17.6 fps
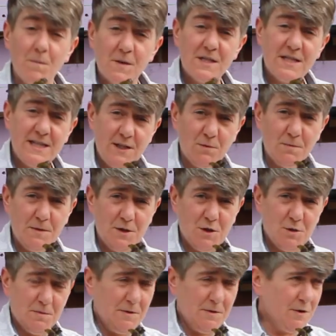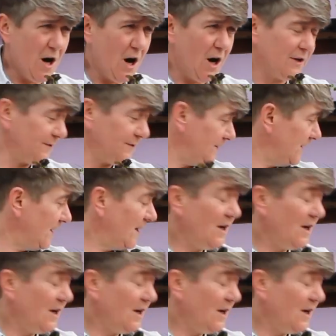the TWW garden.